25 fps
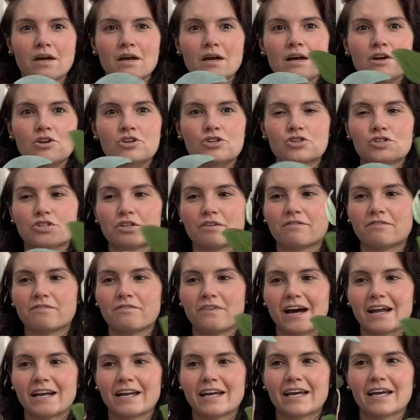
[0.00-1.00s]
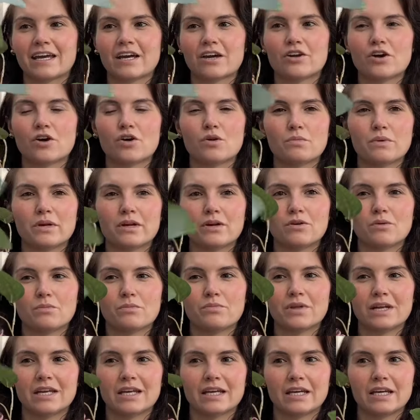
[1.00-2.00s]
just fanning and opening up
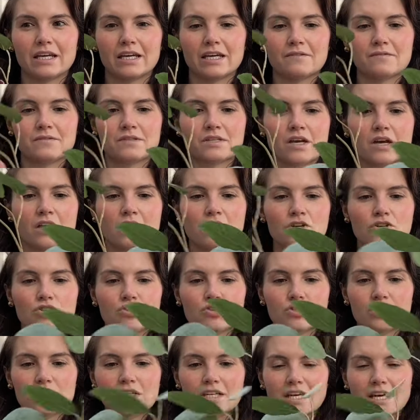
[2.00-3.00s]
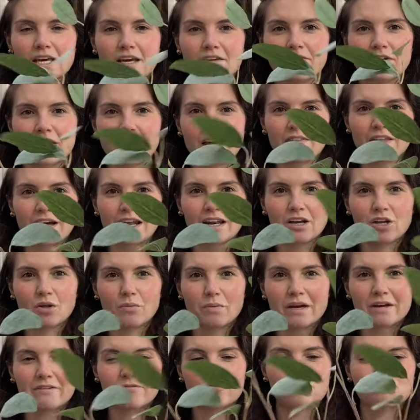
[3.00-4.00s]
the leaves, just to give it that little bit
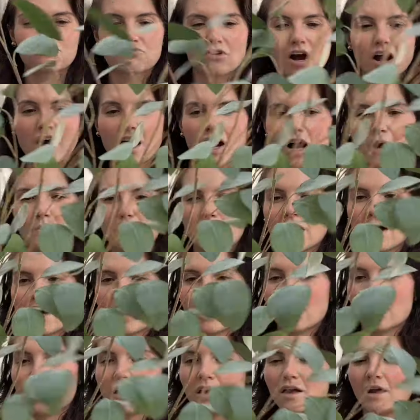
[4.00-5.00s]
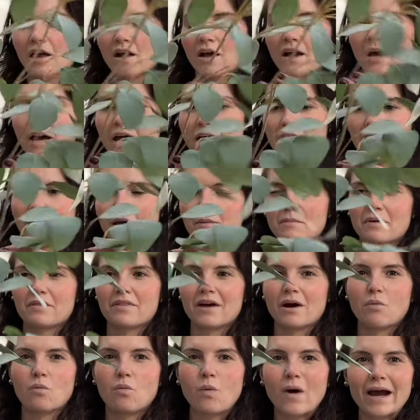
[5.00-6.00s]
of drama,
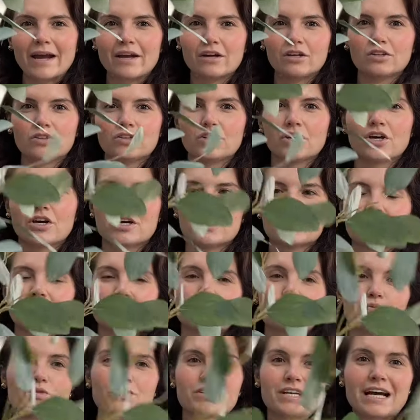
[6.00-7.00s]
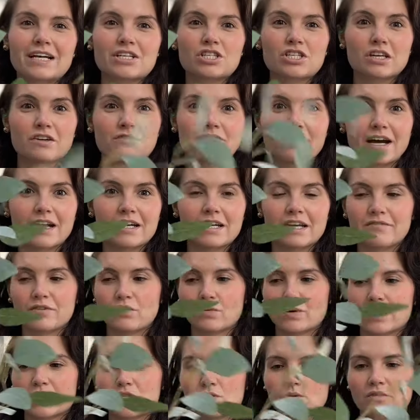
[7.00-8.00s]
that wildness, as you would naturally find if you
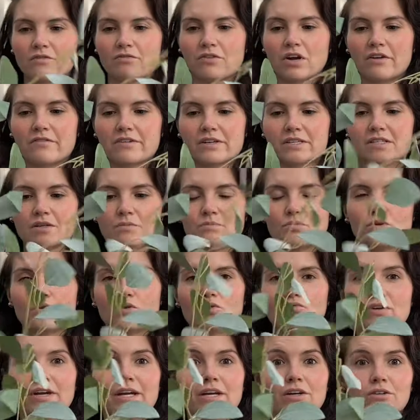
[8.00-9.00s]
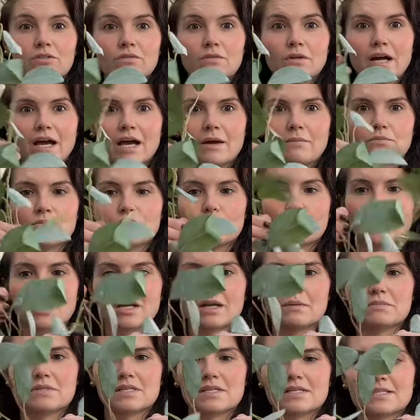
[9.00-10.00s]
went to a florist and bought real
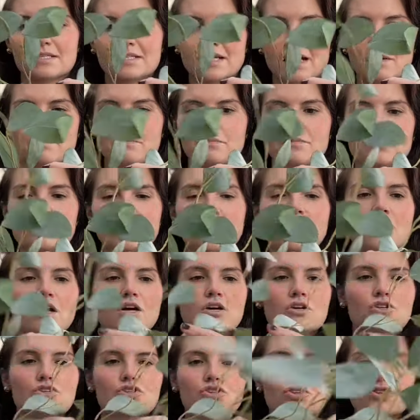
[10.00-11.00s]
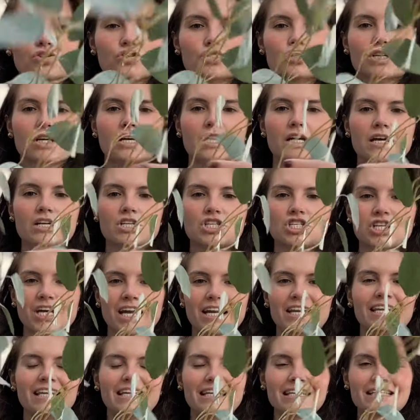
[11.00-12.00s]
eucalyptus stems. Just
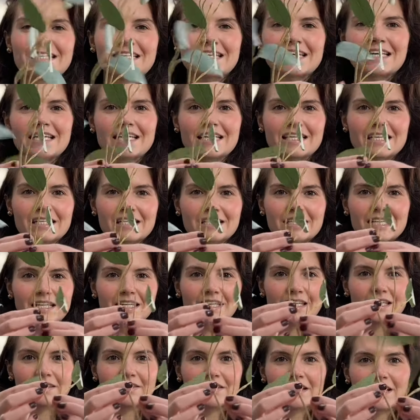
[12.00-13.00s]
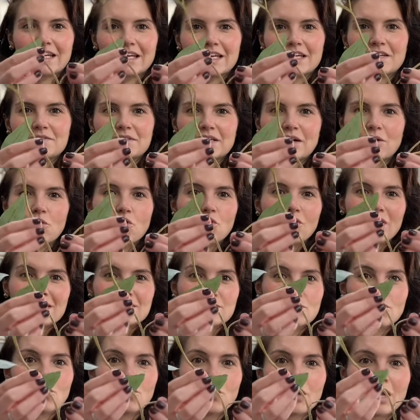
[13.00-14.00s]
gently tease the leaves out. That's
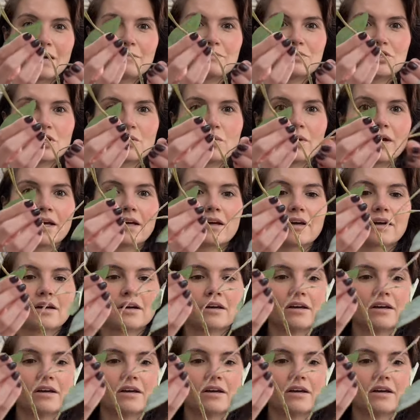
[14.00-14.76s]
all I'm doing.